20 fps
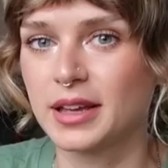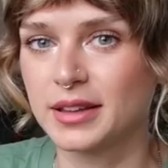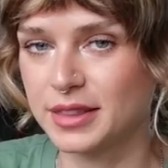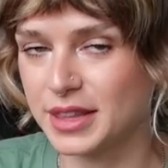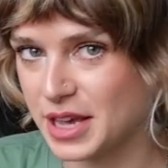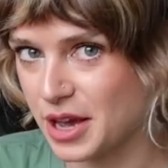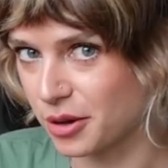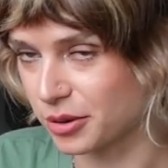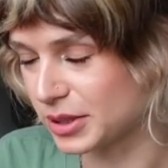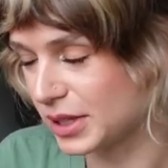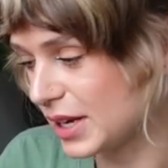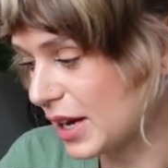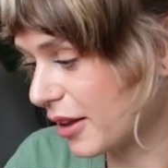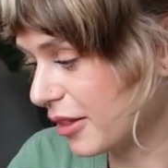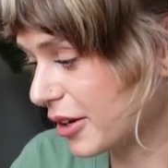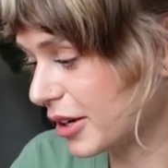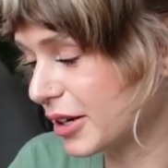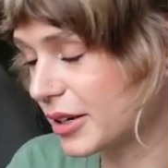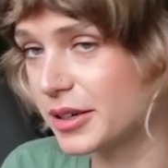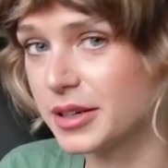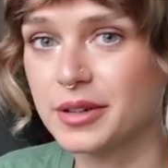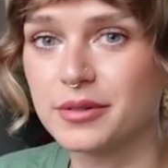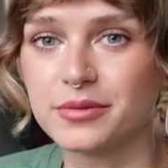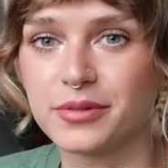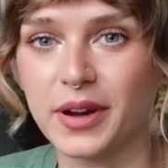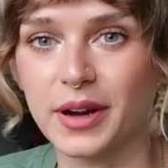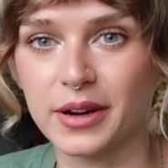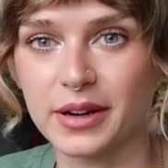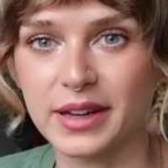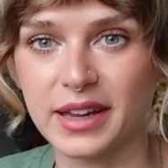The only other
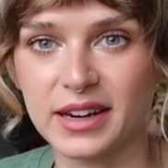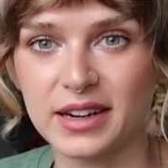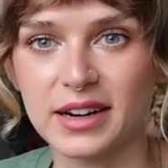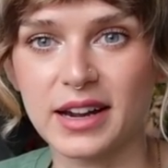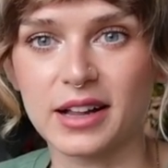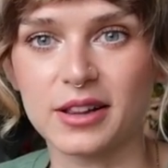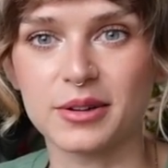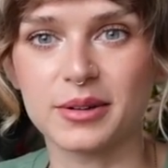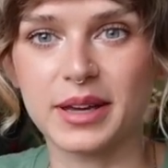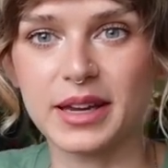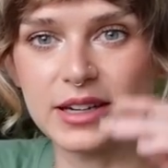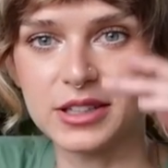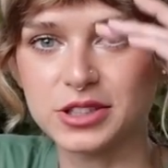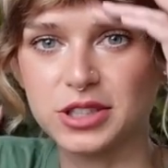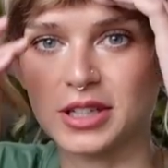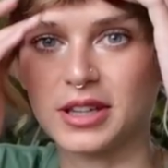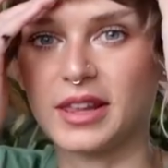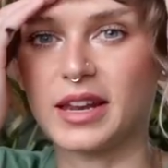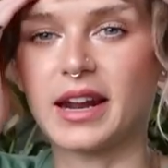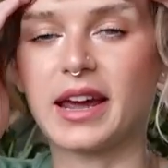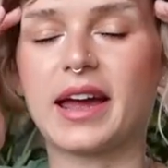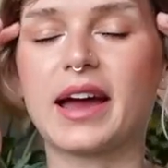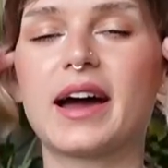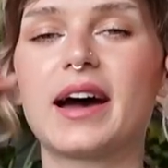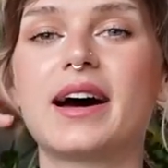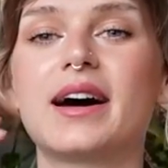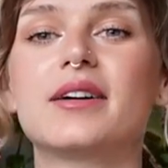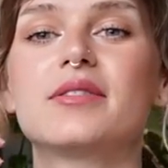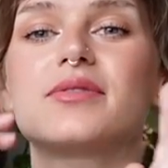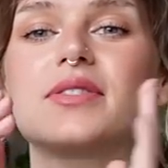variegated alocasia that I
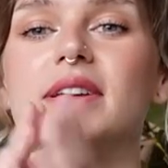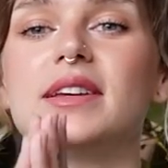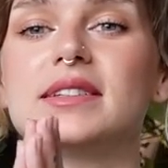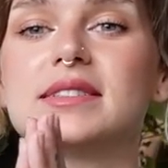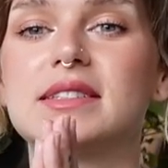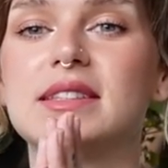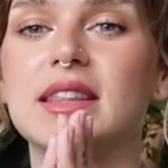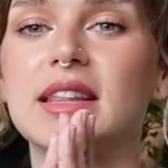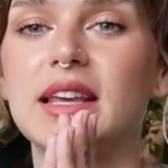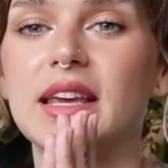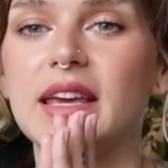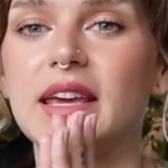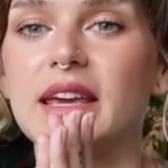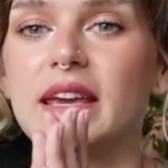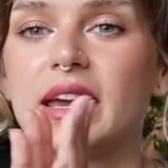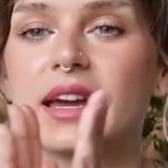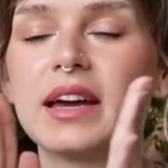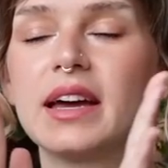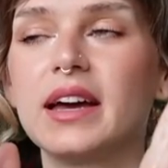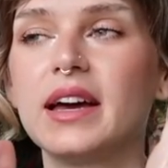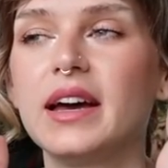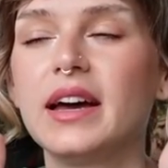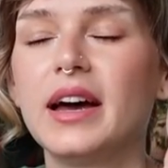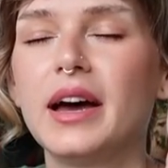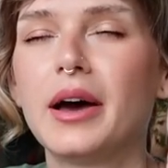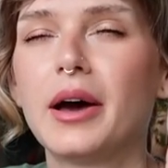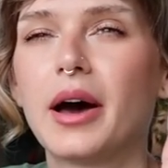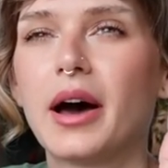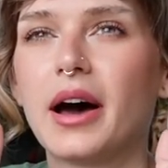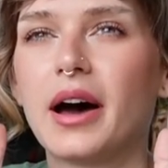have is the
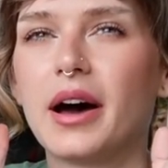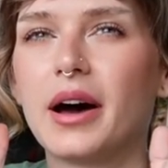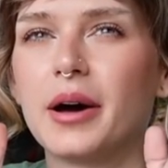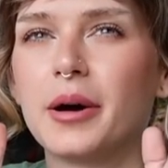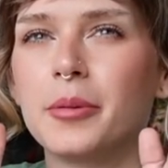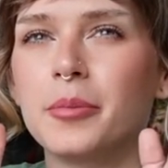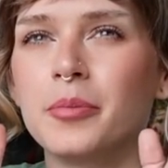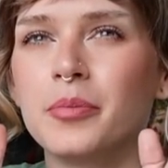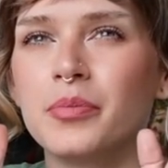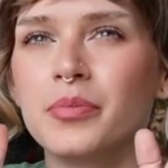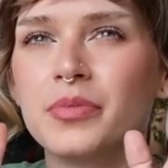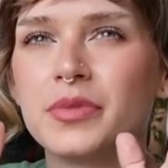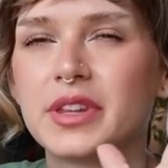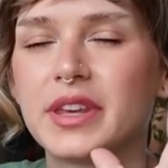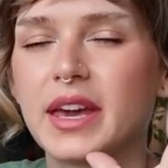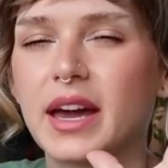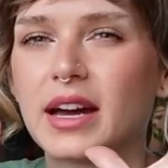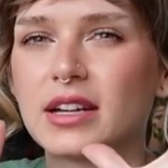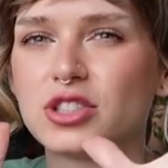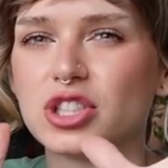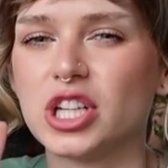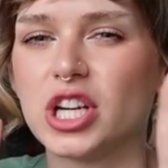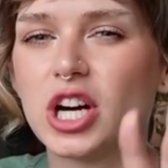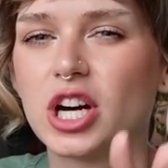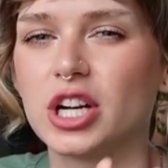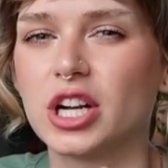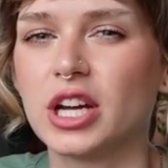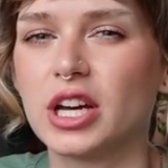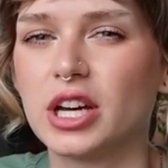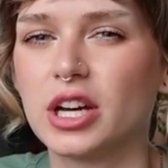um,
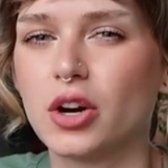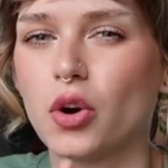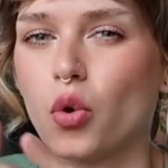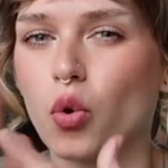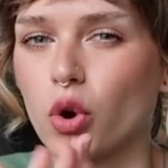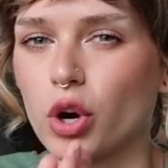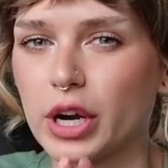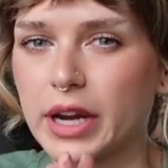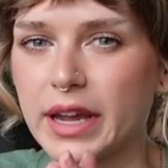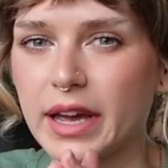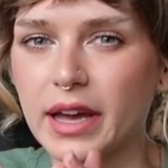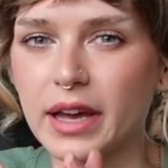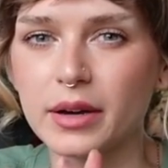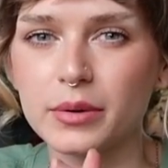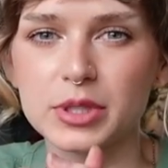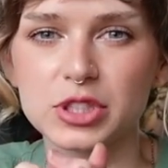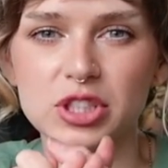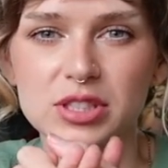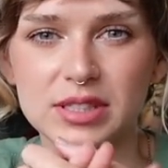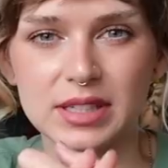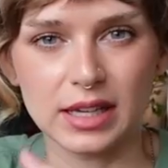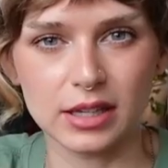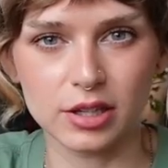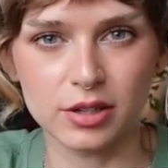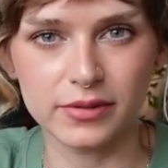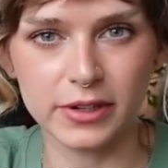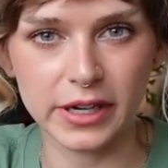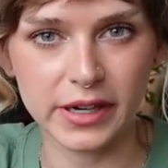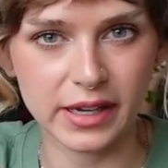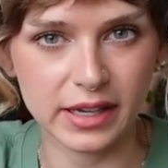Oria, aurea, which is yellow
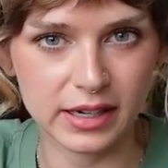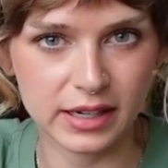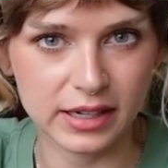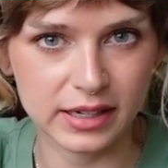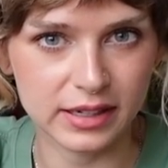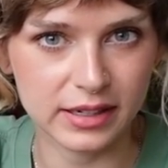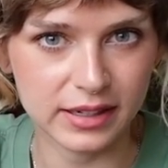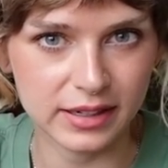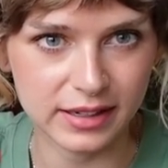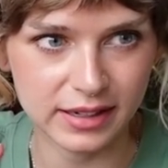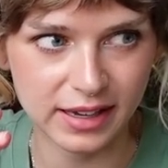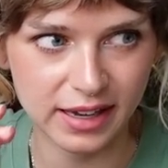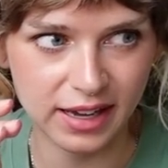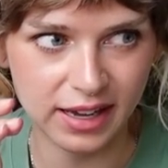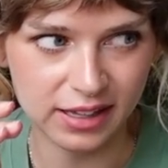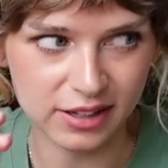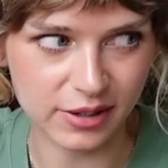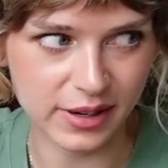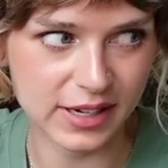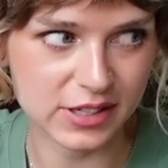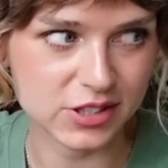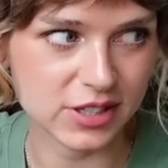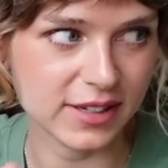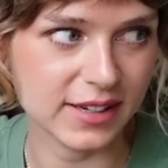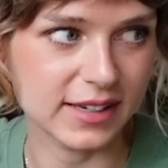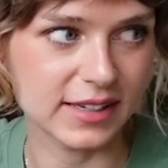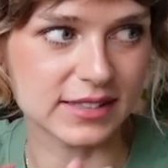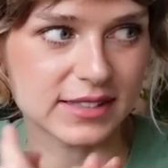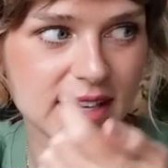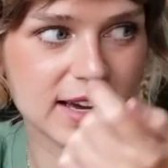variegated alocasia
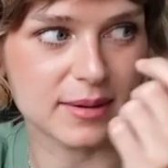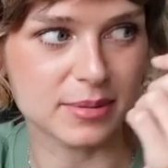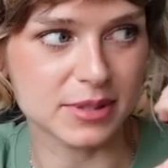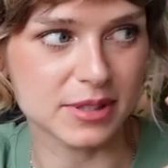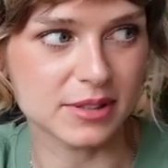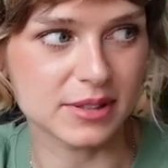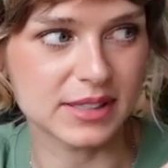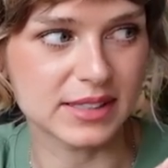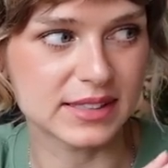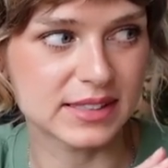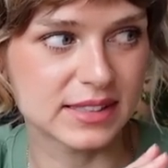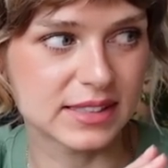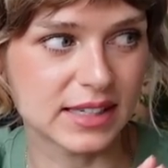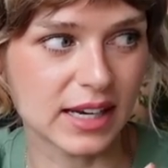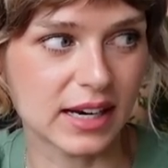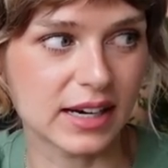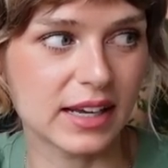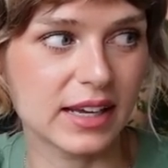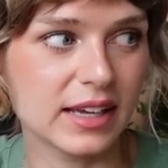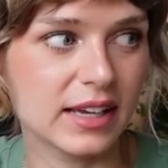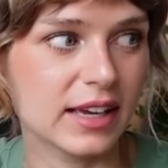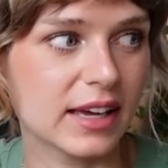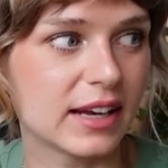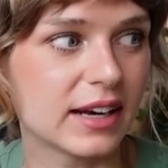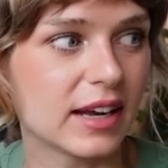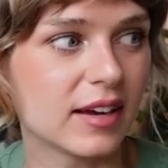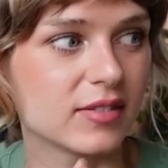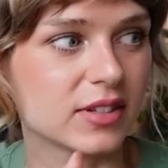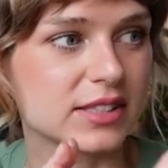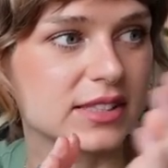and it's absolutely stunning.
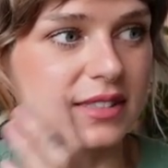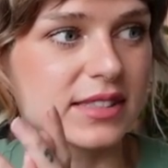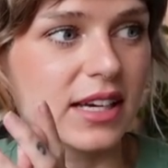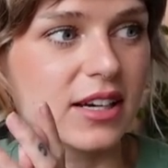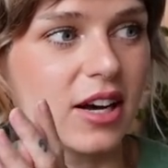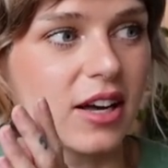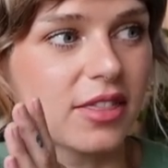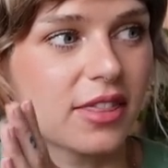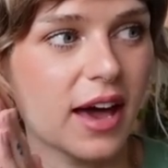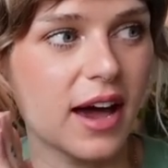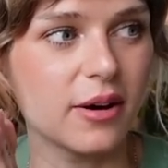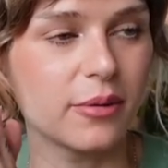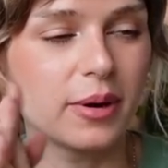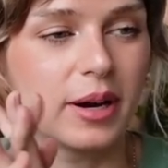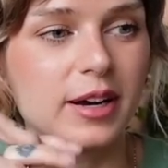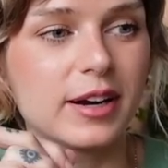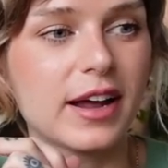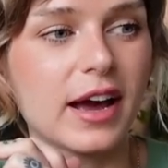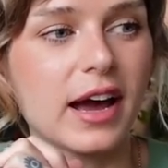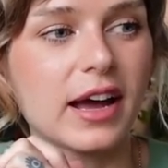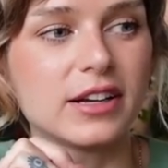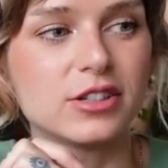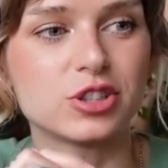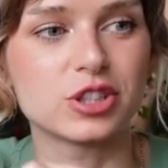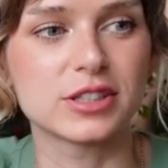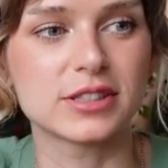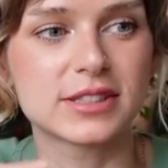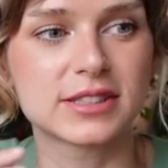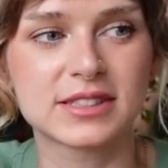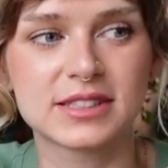And ever since I got that one, I
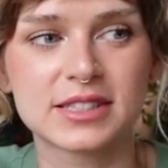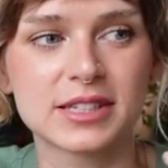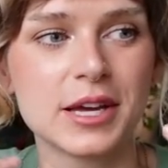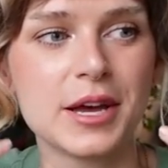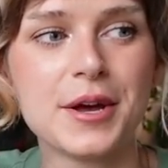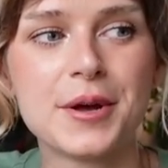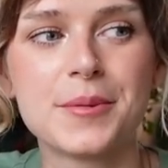just,